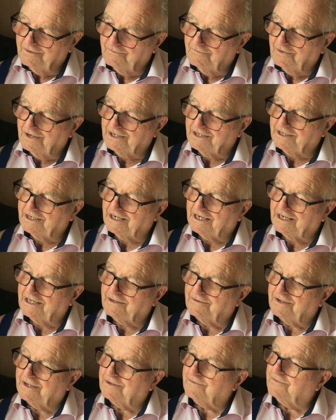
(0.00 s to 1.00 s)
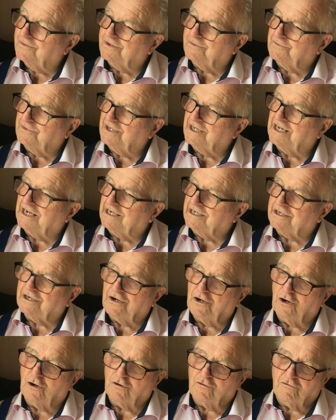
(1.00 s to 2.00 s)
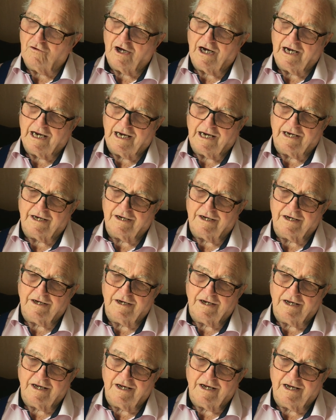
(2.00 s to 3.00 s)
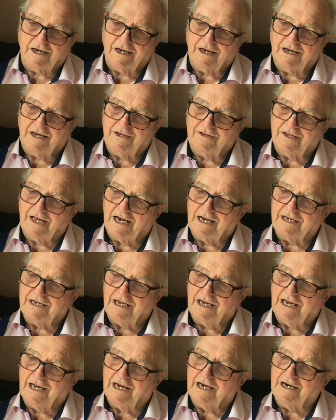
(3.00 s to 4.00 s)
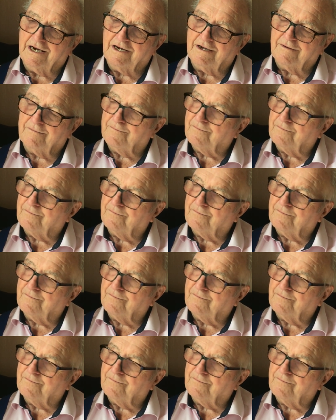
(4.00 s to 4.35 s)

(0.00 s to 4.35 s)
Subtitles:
one day they had a lot of rain in that year,